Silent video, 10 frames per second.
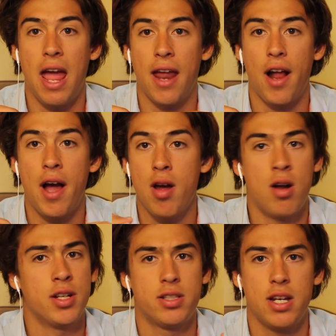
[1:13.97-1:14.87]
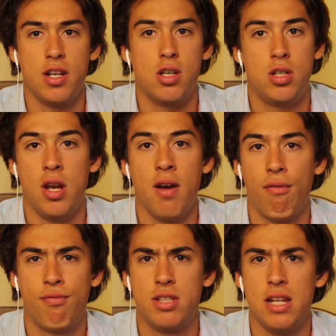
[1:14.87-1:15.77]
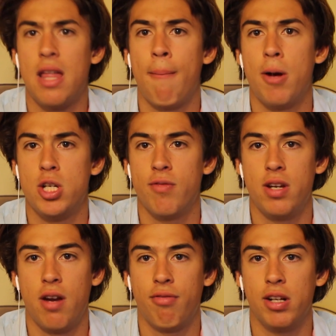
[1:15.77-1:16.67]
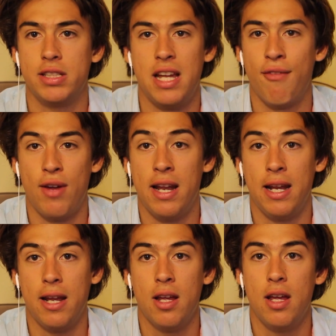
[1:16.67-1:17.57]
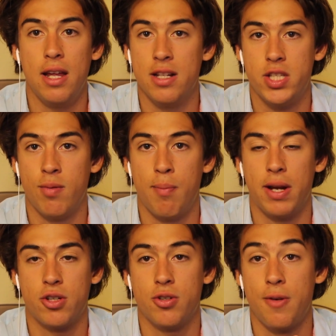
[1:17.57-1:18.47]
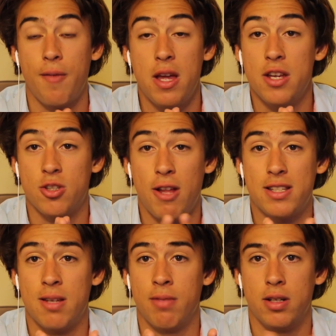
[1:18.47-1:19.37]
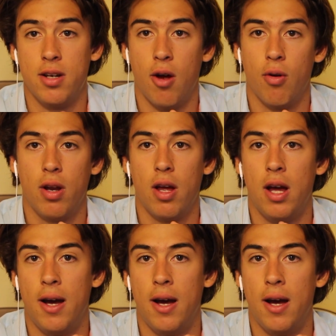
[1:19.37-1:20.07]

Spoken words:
And I honestly didn't see that much of a difference, if any, in some of the pictures. So that's something to note.